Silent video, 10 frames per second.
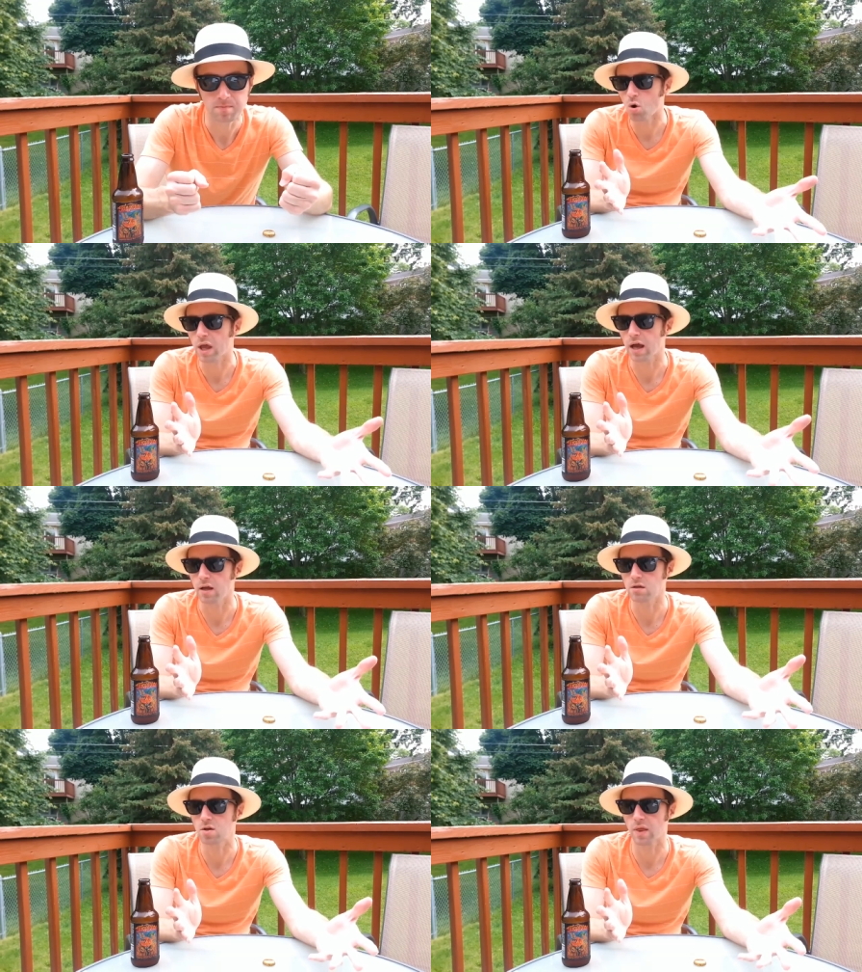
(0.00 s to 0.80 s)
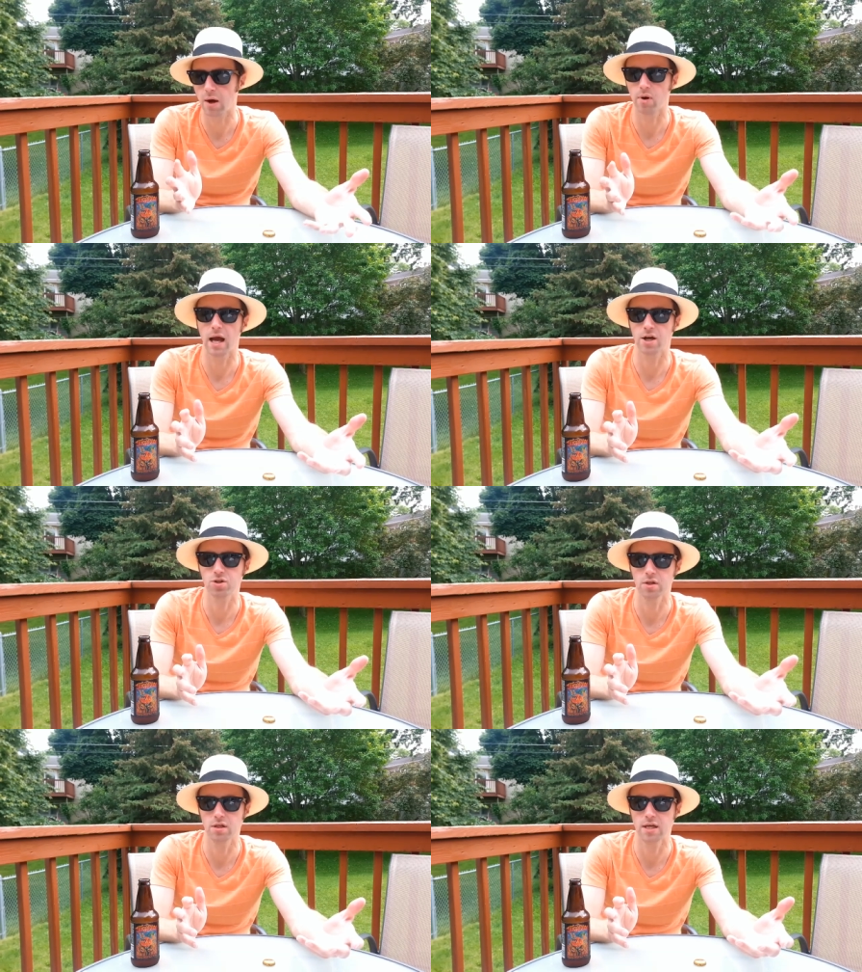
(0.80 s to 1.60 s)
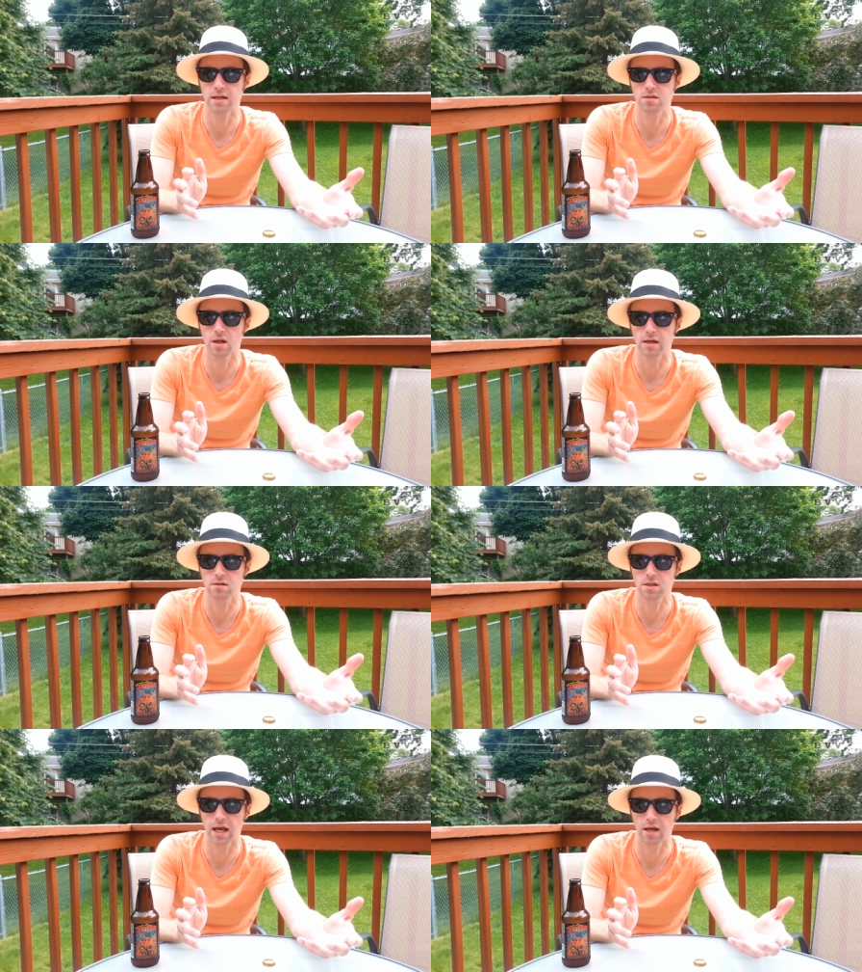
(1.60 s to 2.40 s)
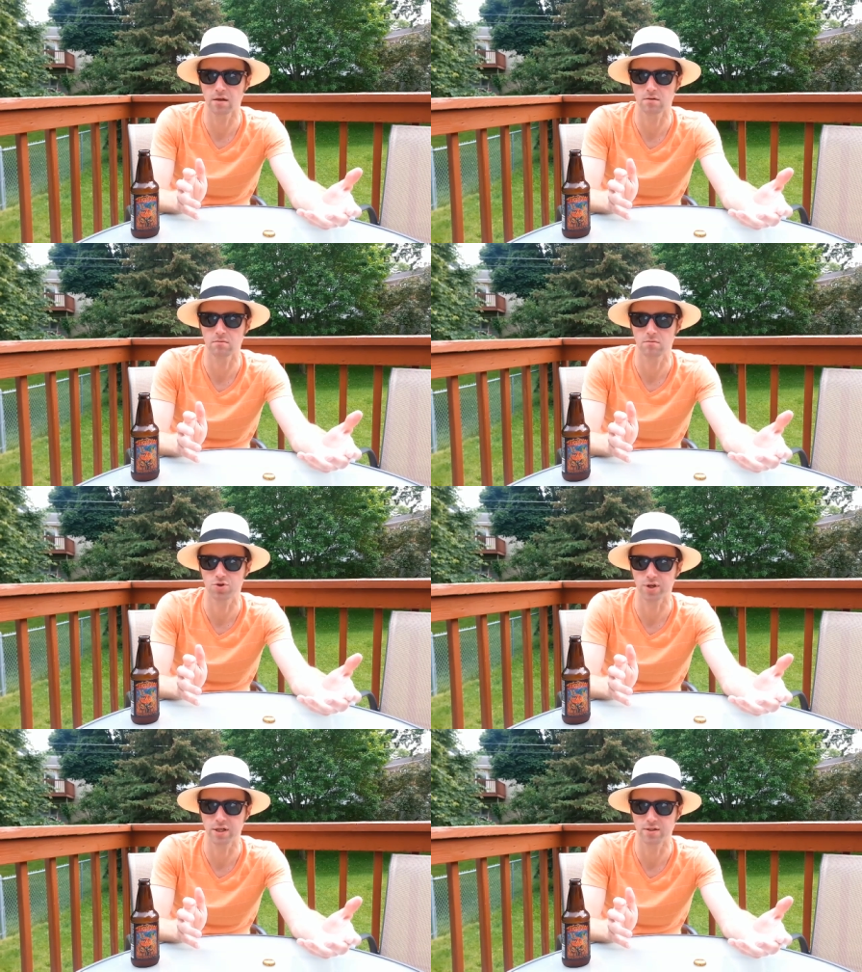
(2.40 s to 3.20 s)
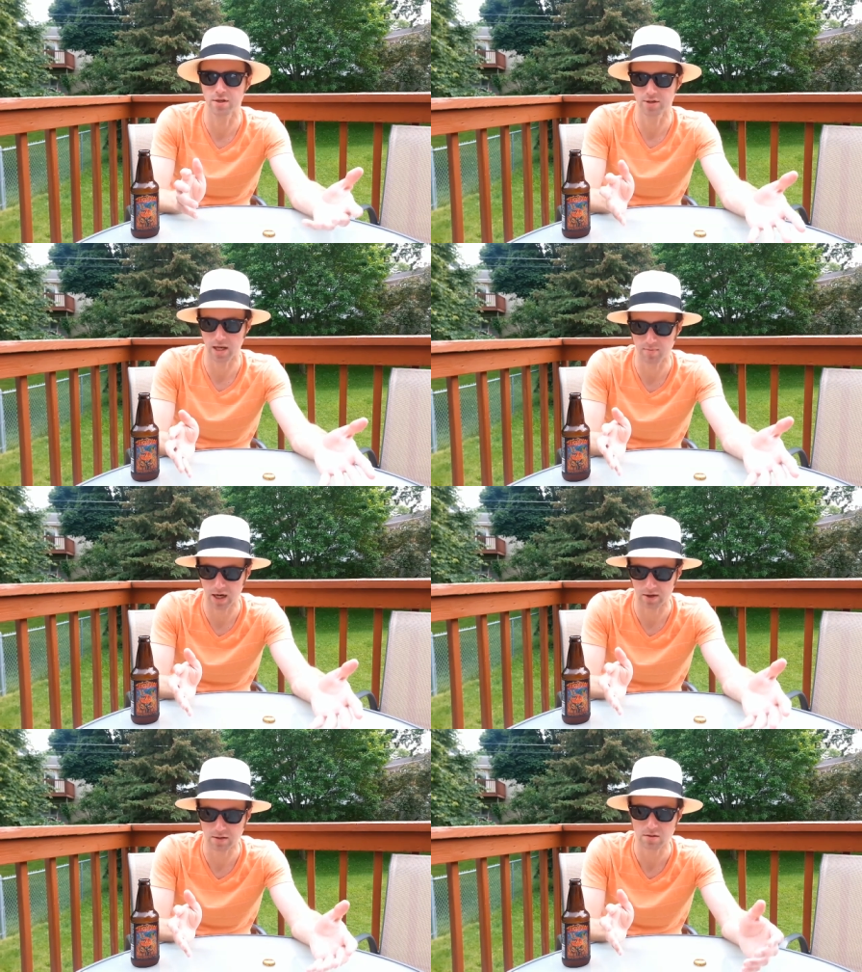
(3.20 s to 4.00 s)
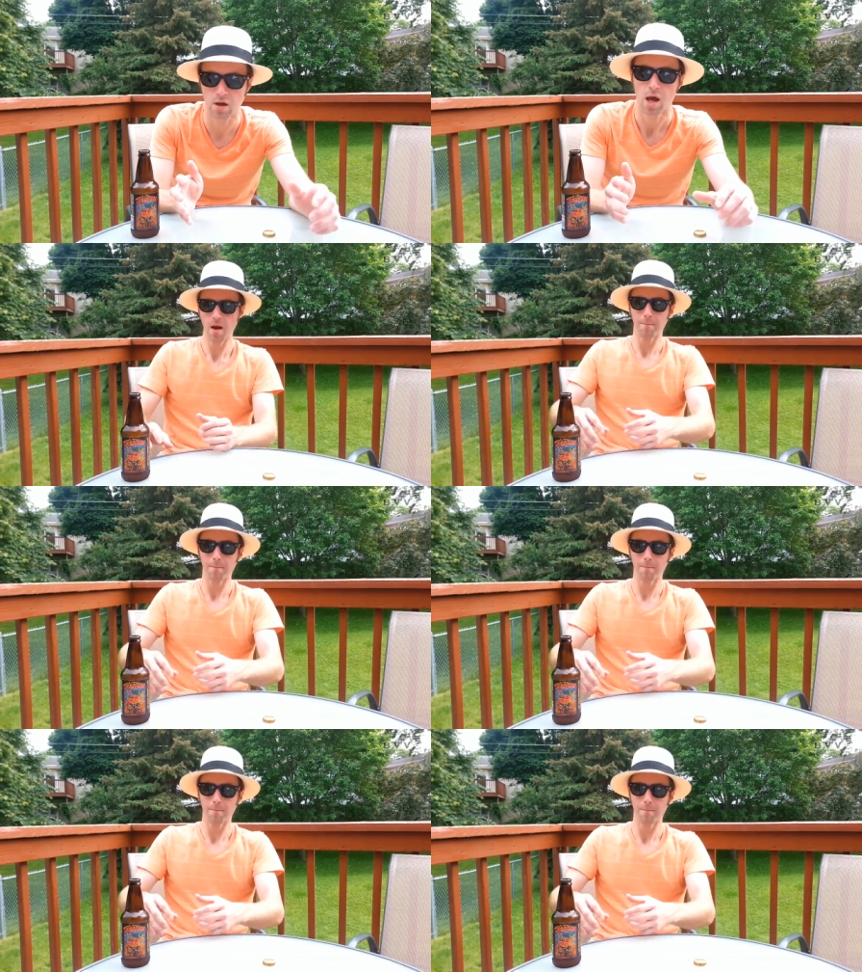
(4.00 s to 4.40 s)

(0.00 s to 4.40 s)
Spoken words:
Okay, so that would actually taste like sand, trees, and dead parrots.